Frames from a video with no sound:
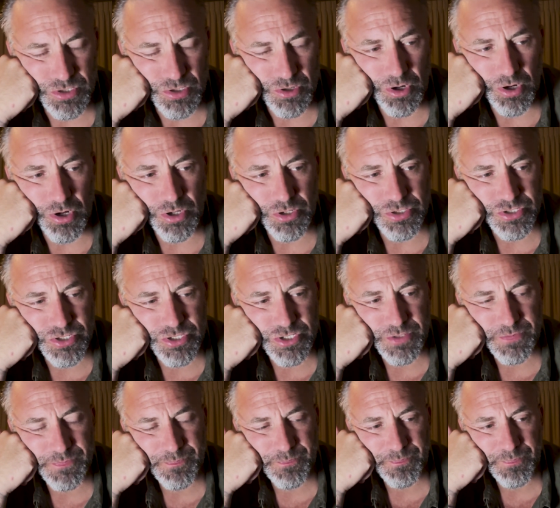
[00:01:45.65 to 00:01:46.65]
You can't,
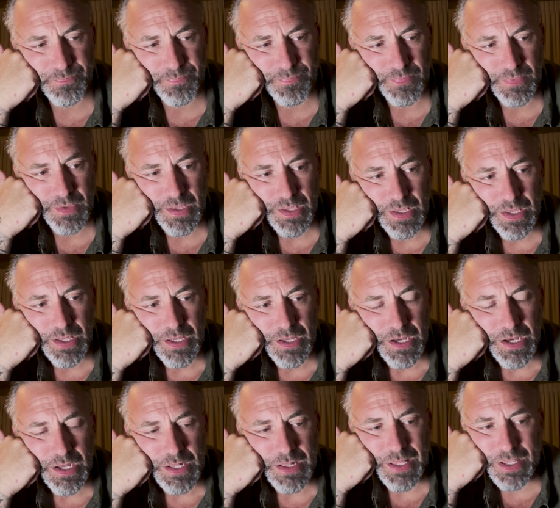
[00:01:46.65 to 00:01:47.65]

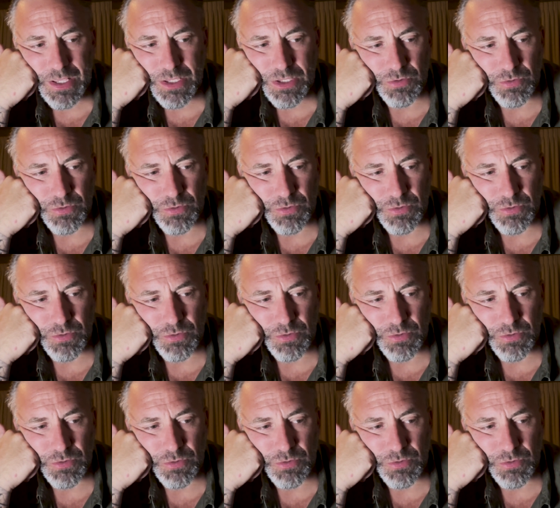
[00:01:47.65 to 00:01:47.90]
like,